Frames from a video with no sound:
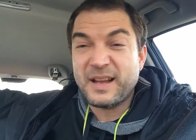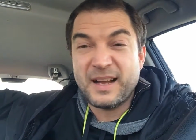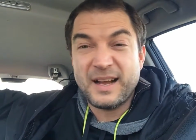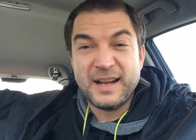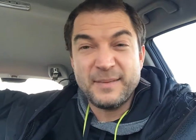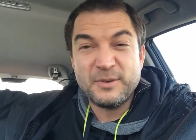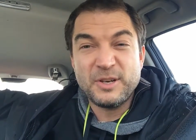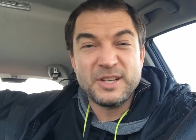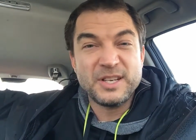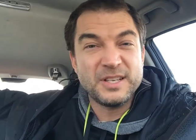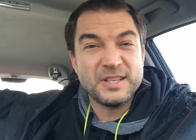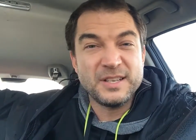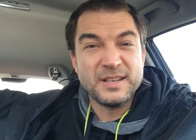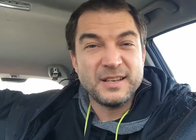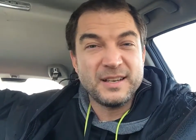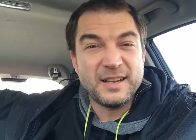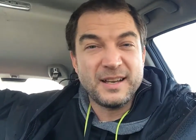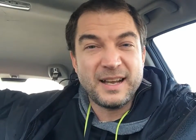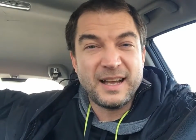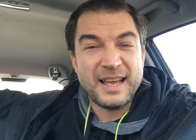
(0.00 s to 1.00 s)
I'm going
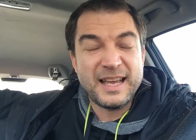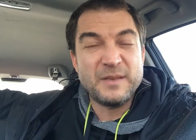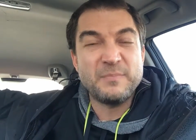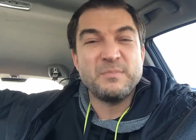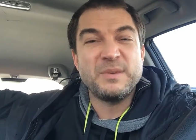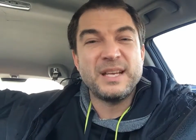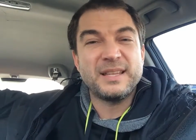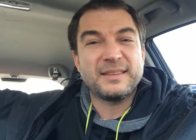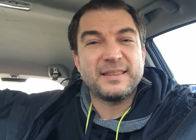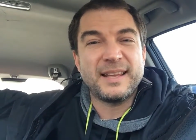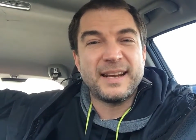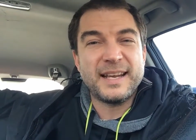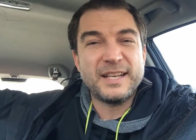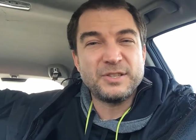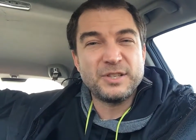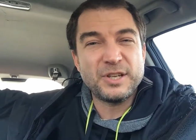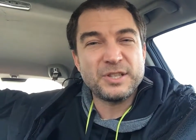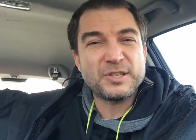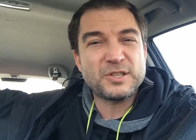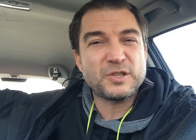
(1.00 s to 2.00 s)
to admit that I
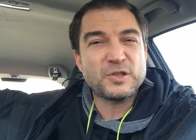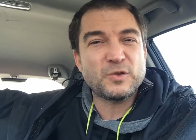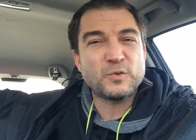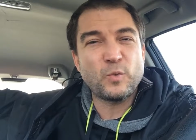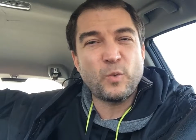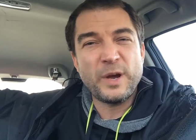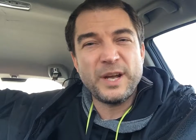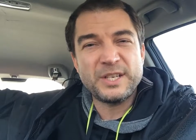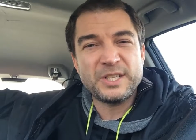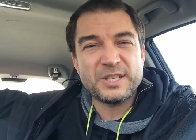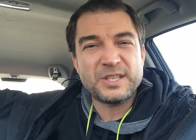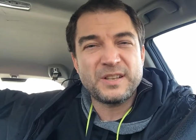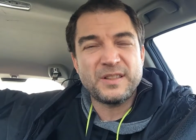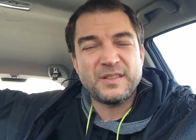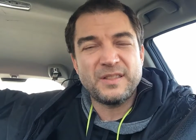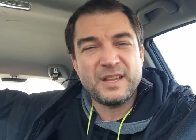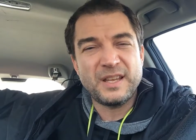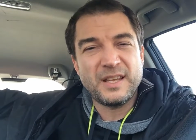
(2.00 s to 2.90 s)
just switched